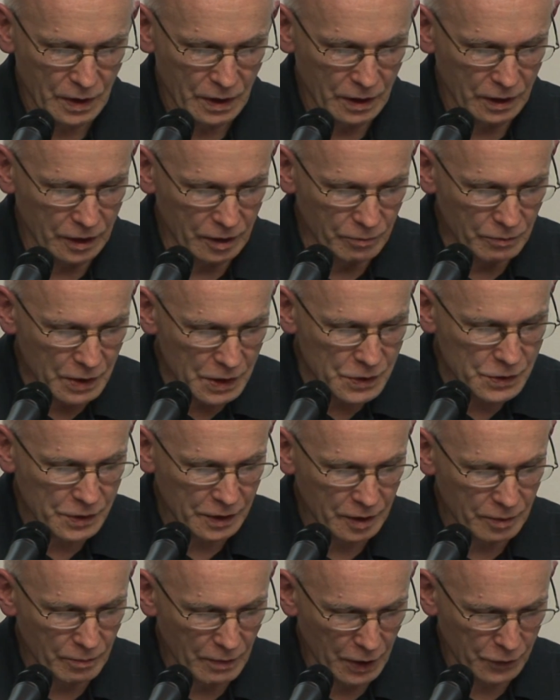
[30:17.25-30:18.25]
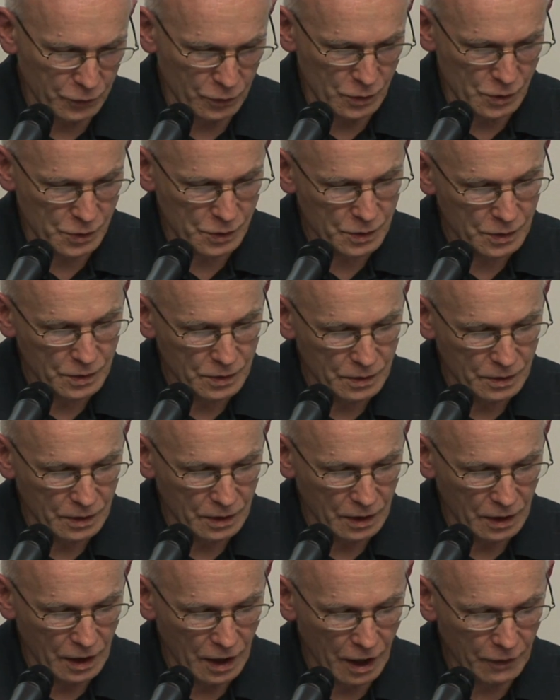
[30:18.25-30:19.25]
The means and the methods
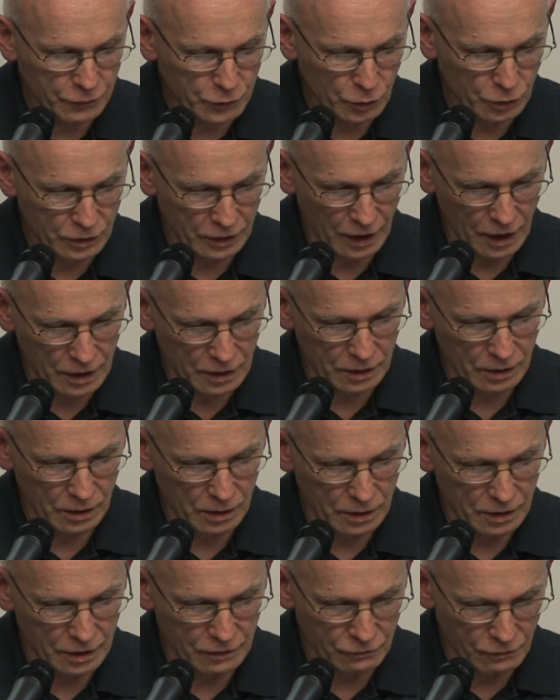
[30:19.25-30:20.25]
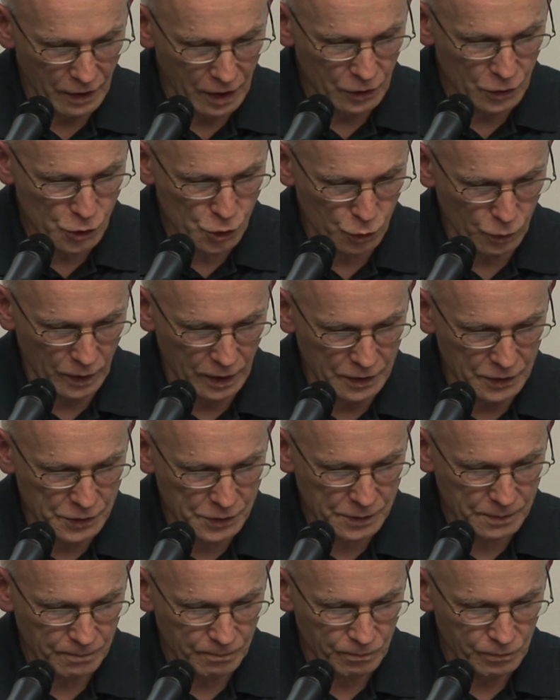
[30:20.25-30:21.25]
have to tackle in various
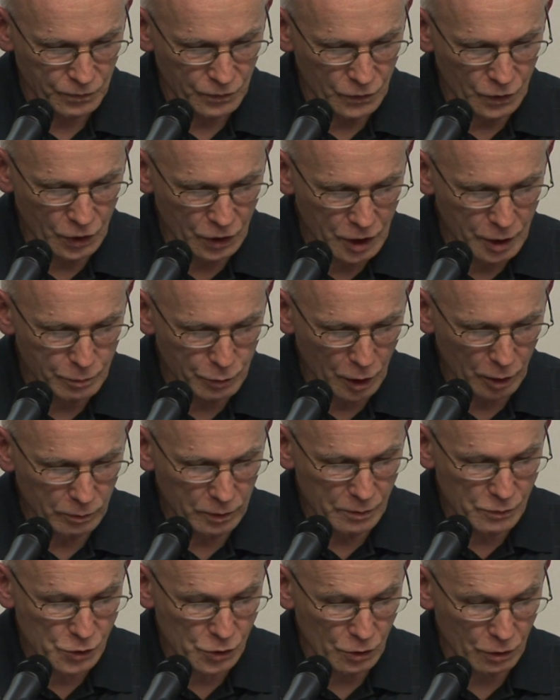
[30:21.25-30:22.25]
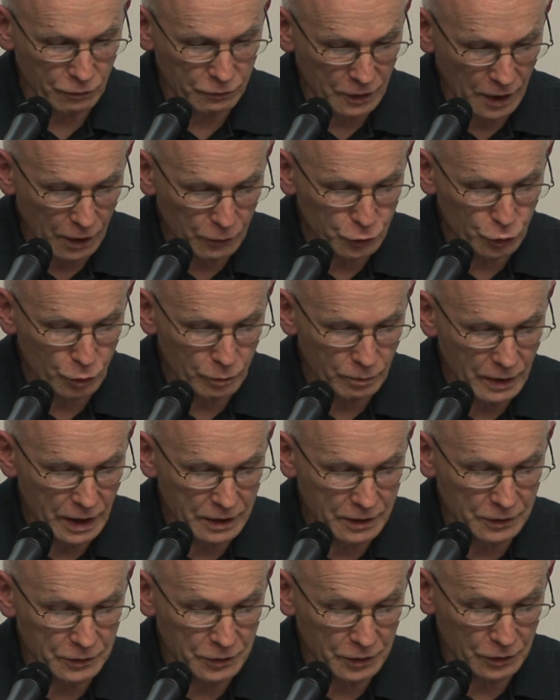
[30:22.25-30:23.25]
ways the key problems of how to
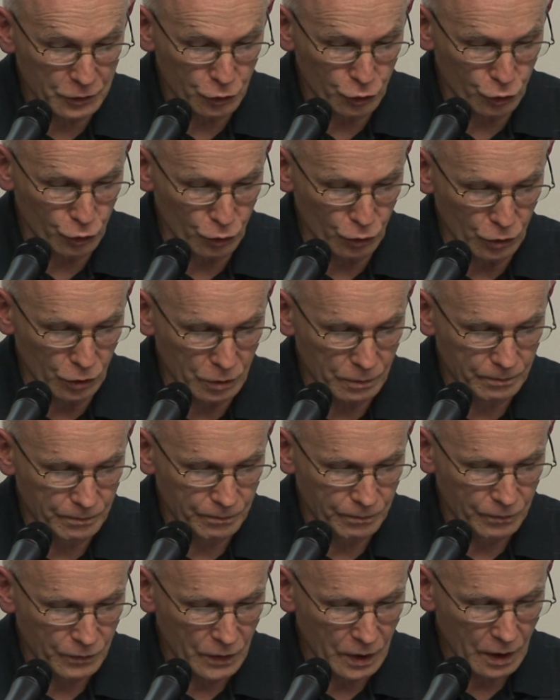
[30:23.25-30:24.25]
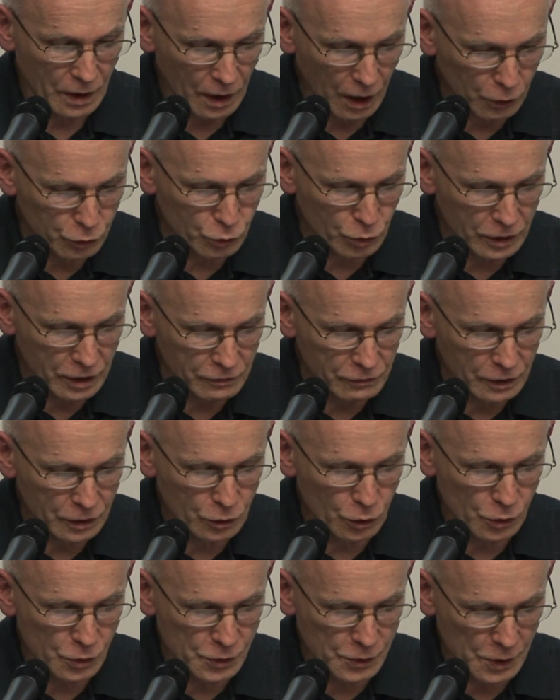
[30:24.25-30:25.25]
make it endure, how to give a
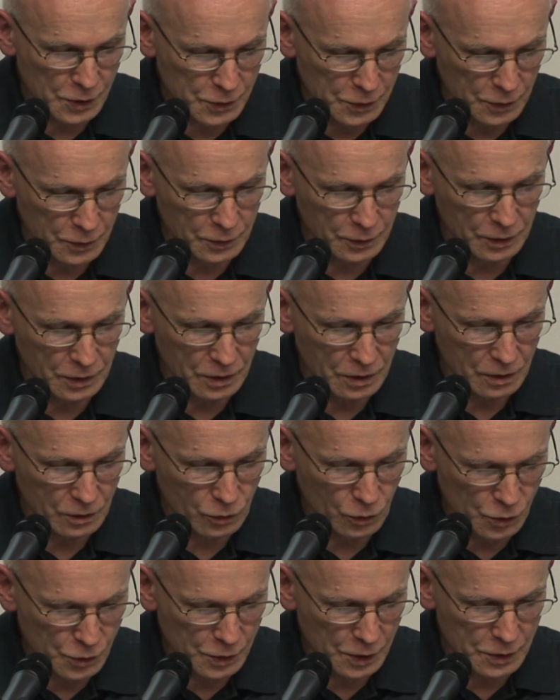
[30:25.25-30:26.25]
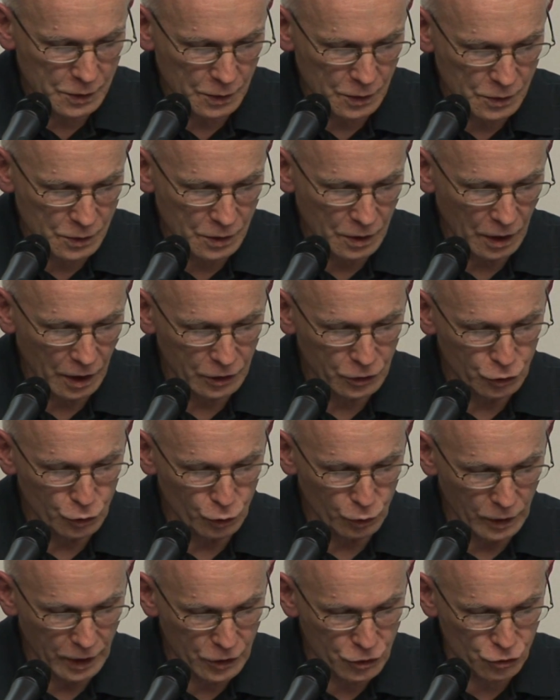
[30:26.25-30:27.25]
consistency and
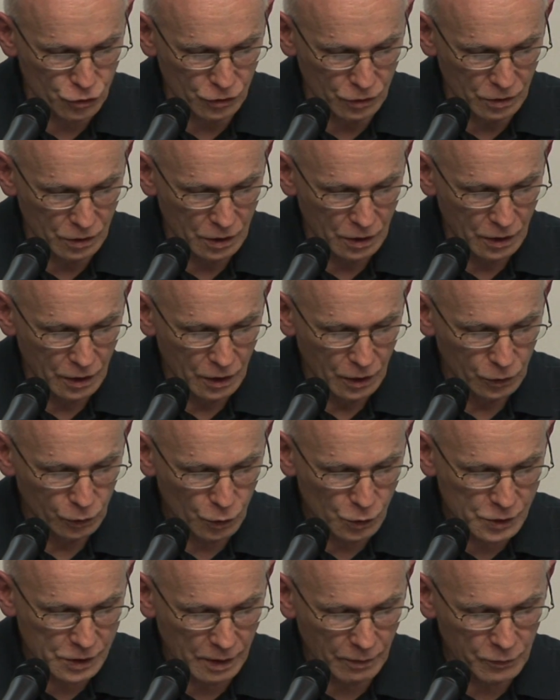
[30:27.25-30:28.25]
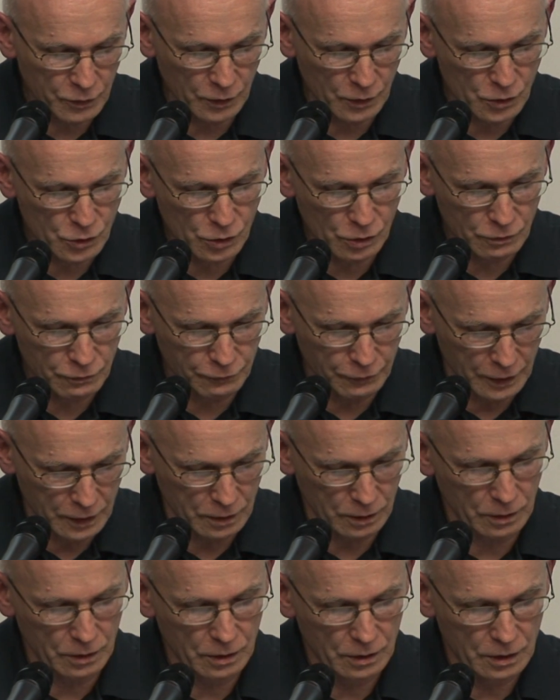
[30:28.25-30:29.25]
duration to something so
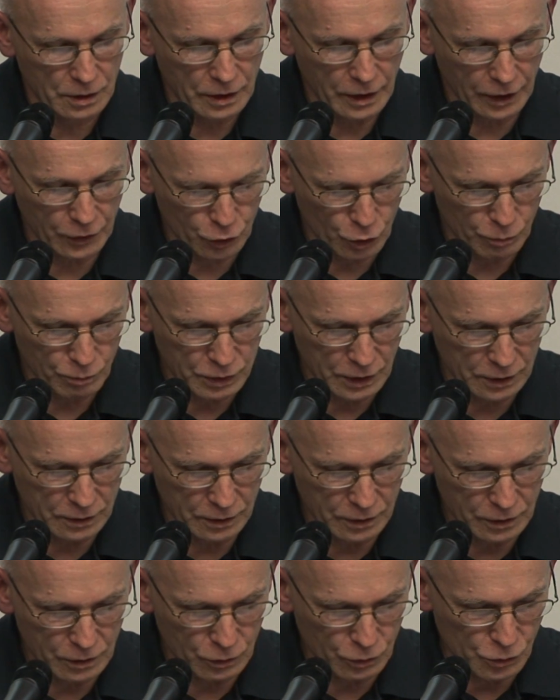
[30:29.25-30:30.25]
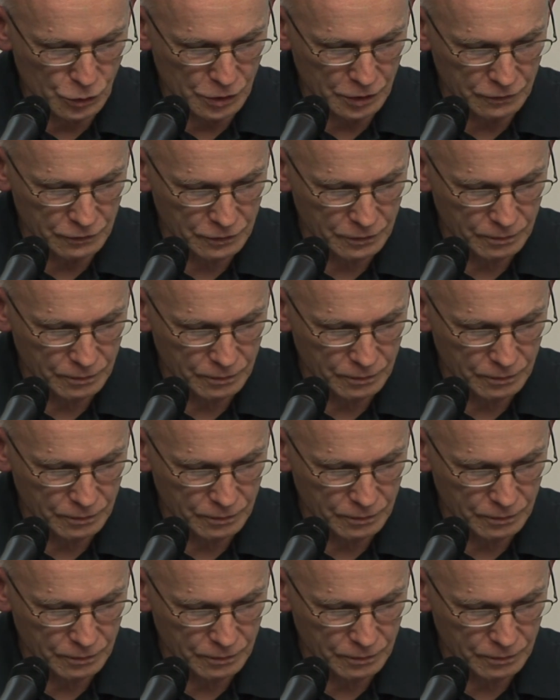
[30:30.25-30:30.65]
fickle and completely elusive,